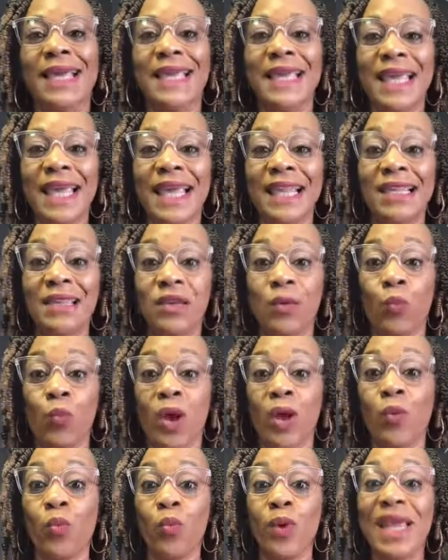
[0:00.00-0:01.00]
get
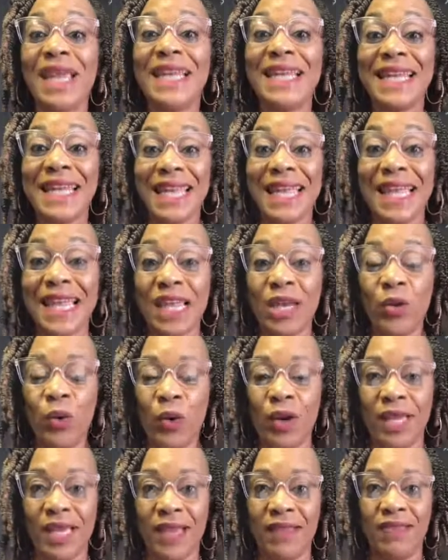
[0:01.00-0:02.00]
what we need
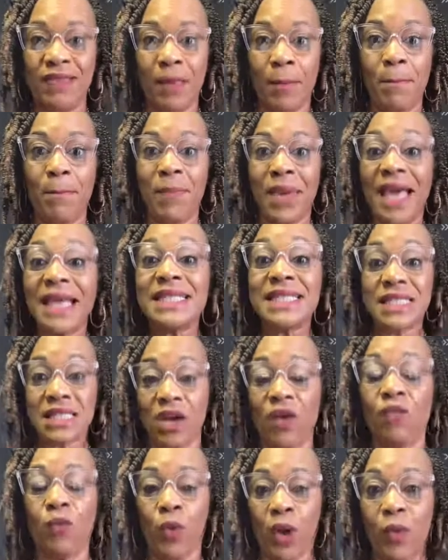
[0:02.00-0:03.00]
or get the best
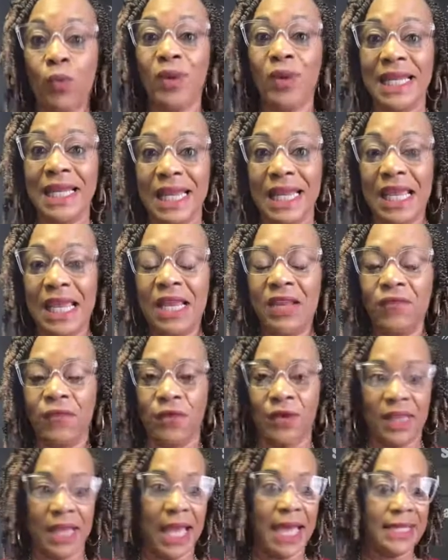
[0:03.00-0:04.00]
of what we need
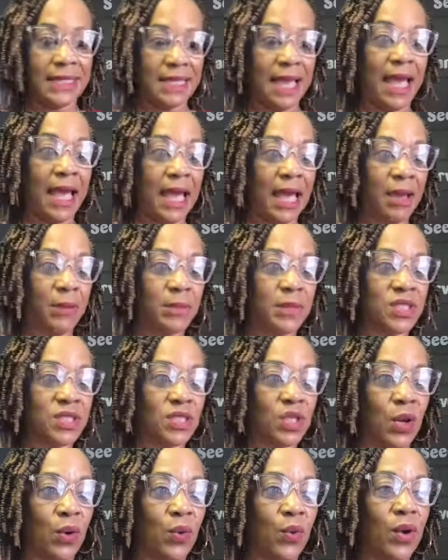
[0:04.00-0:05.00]
for that time.
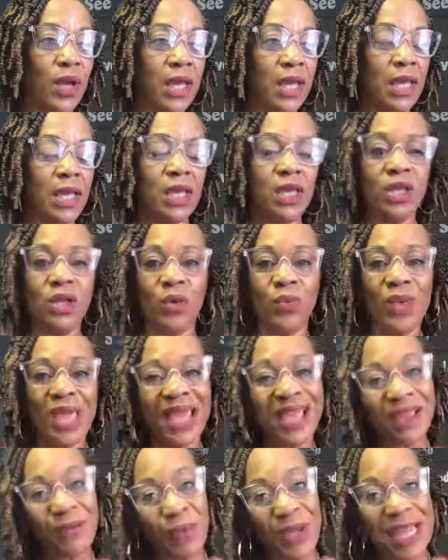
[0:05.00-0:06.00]
So,
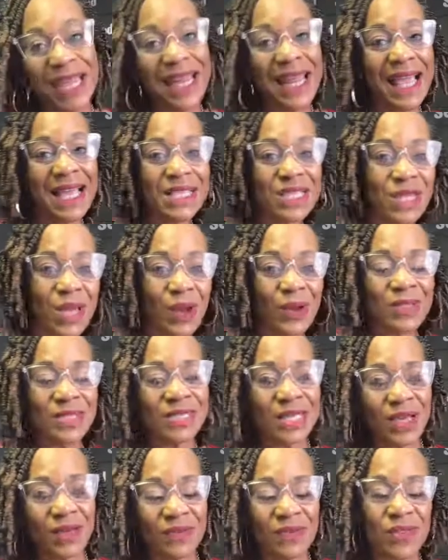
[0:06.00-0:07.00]
we can ask
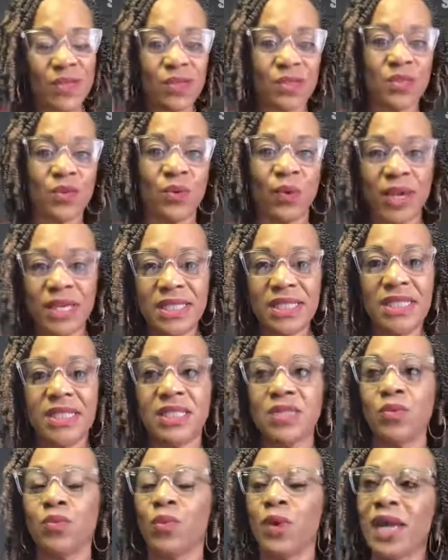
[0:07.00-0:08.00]
ourselves those
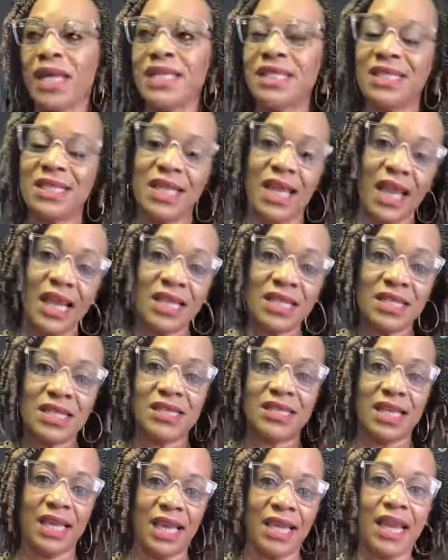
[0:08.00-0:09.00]
questions. What
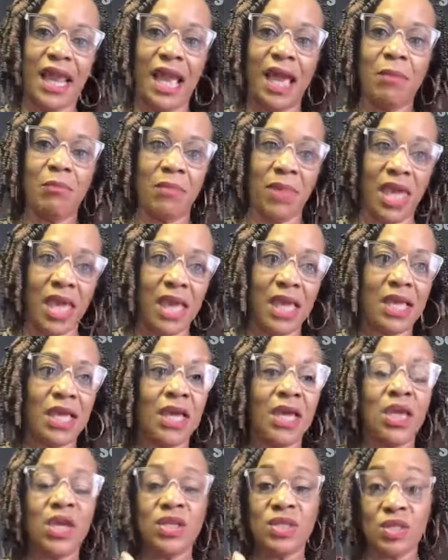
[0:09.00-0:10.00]
changes can I make
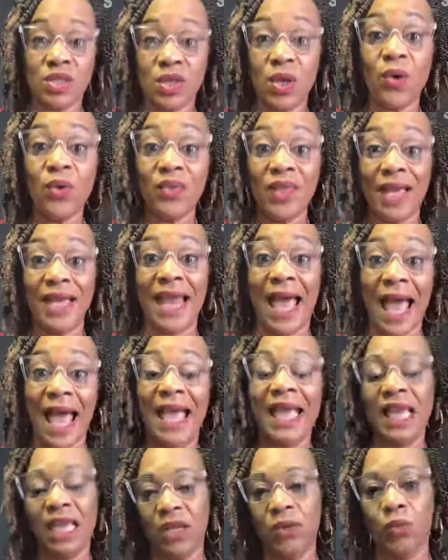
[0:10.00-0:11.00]
so that I
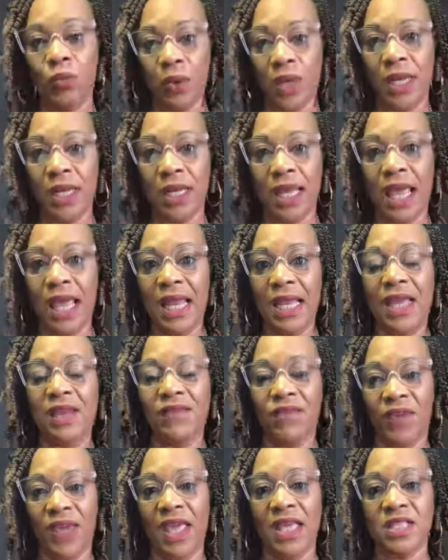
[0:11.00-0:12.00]
can win and
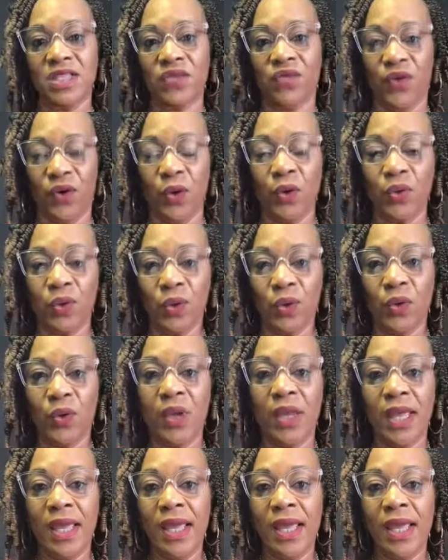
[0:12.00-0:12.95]
advance further